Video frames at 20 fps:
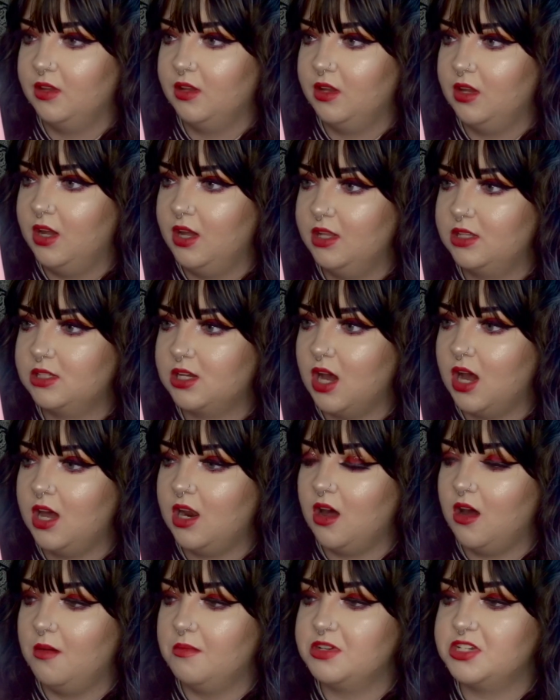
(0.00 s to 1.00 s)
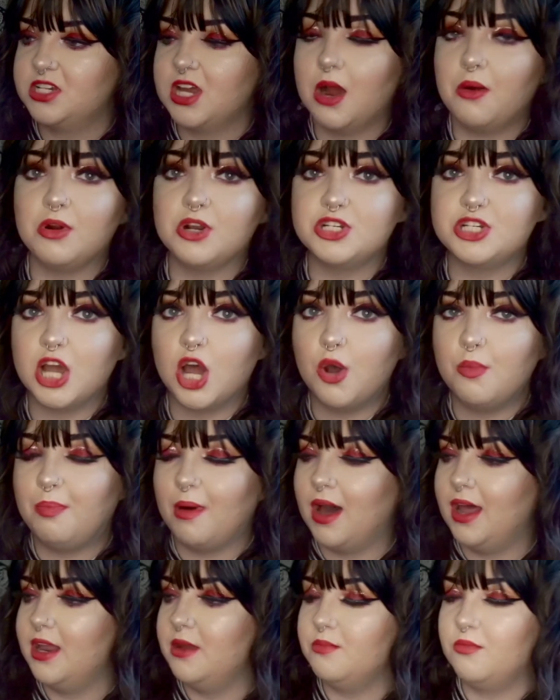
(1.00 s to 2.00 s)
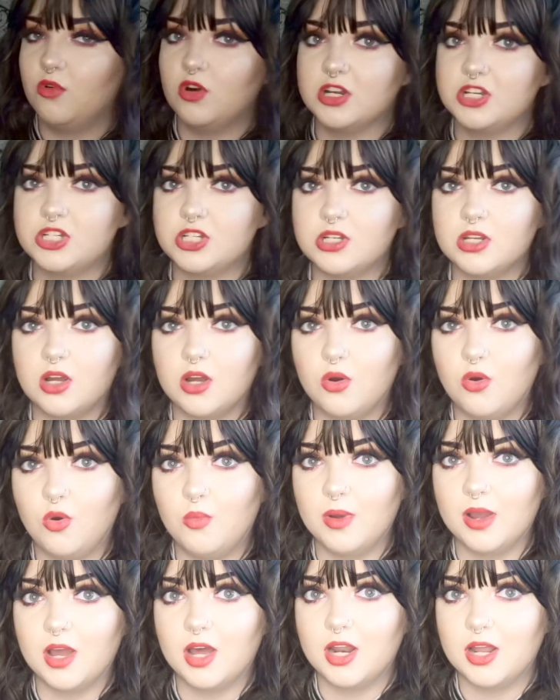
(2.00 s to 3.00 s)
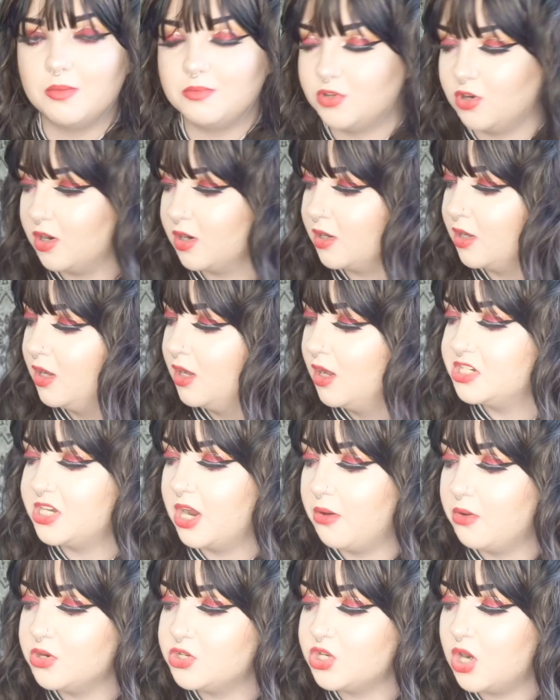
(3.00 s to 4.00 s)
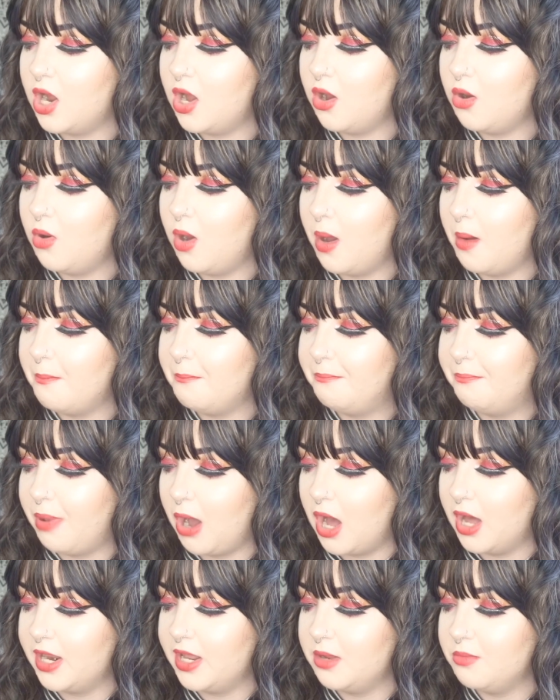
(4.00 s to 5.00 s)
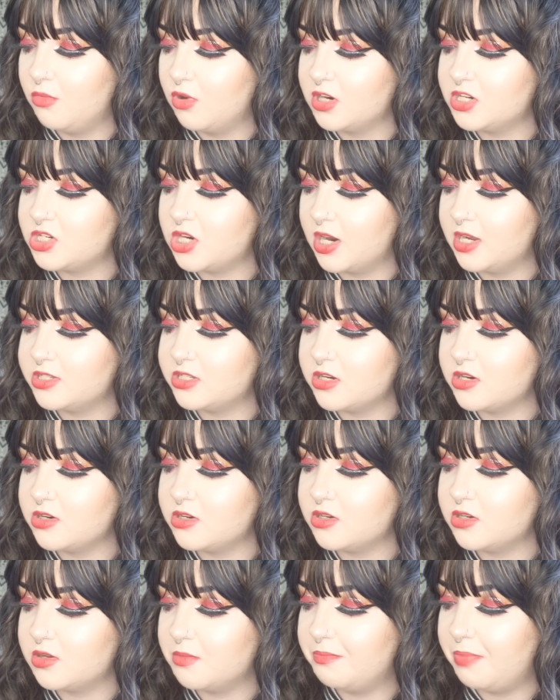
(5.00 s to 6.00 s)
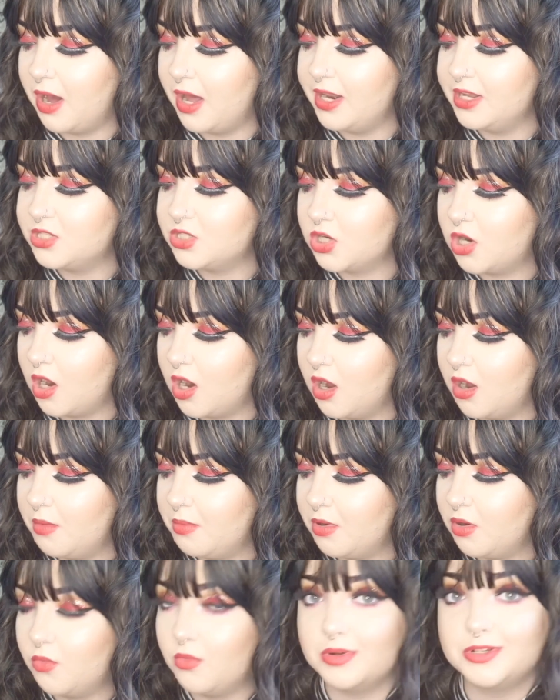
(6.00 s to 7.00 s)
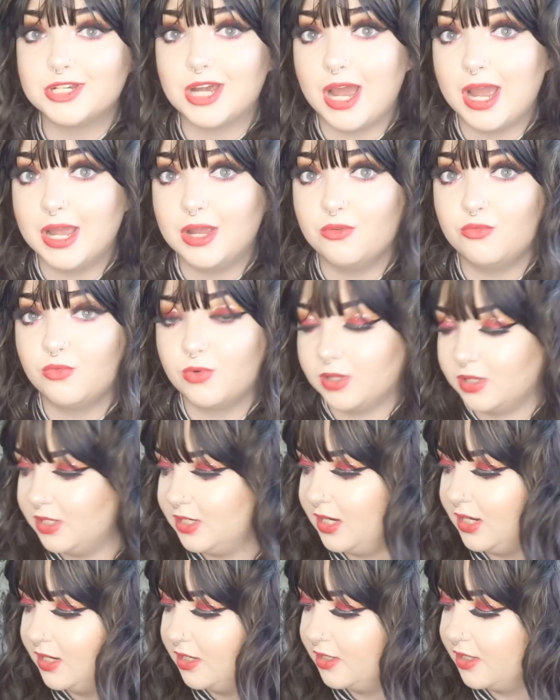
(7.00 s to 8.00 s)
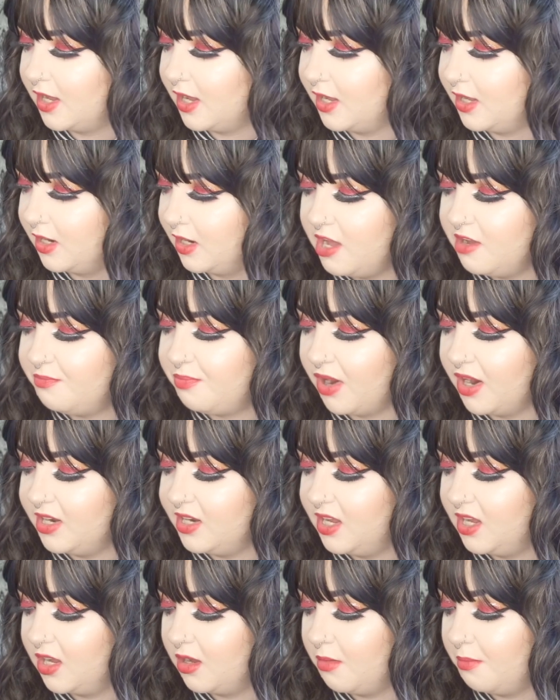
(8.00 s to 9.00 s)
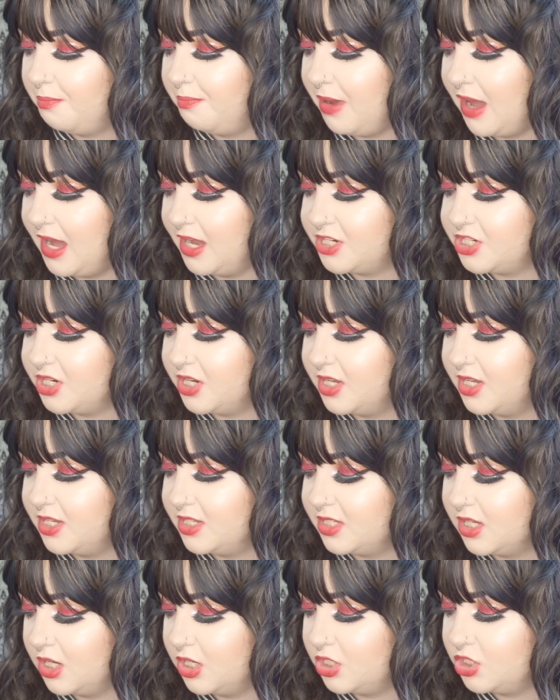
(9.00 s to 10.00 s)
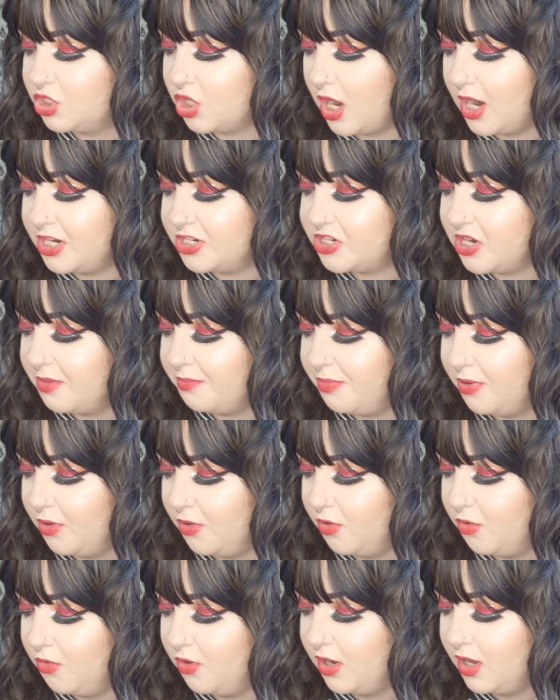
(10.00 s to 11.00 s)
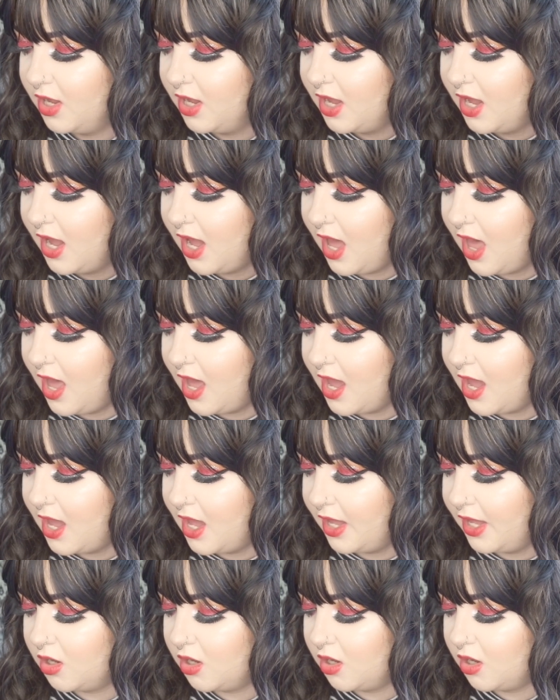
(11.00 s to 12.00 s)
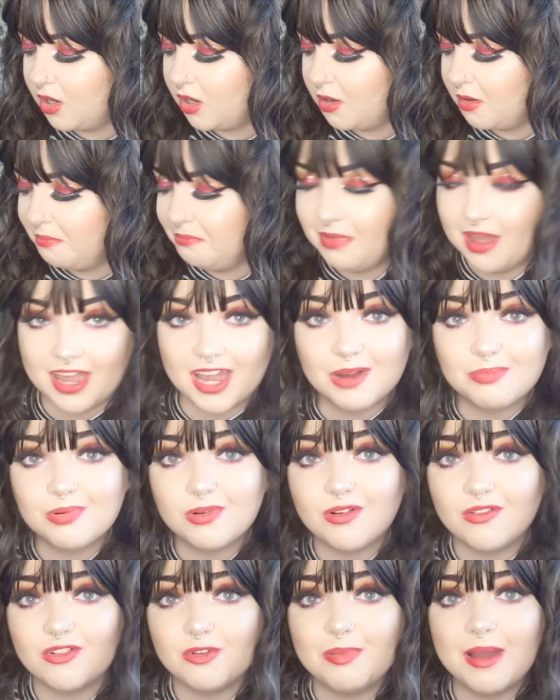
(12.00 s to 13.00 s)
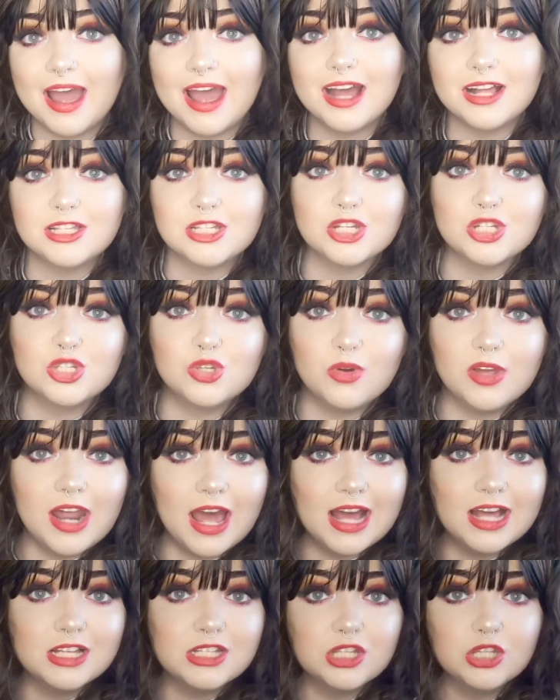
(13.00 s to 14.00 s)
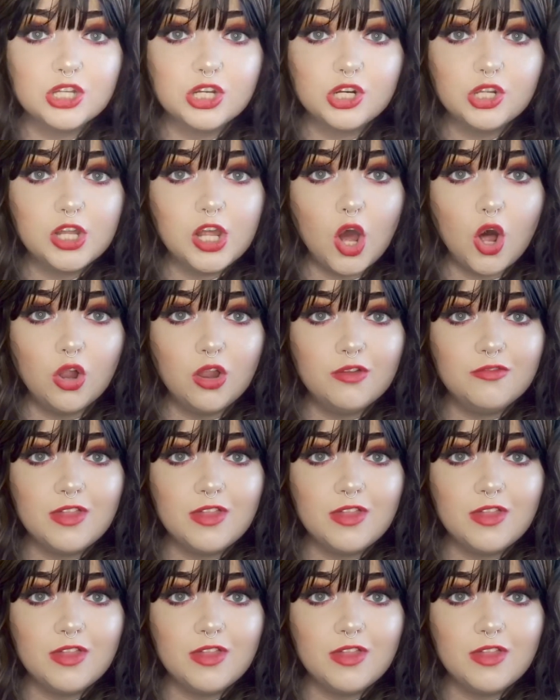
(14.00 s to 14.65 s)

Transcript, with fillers: It's got um, shower gel, body moisture, oh my god, I'm dark. Shower gel, body moisturizer body scrub, which I really needed that. Brightening patches, dry shampoo, and makeup remover pads. So it has literally all of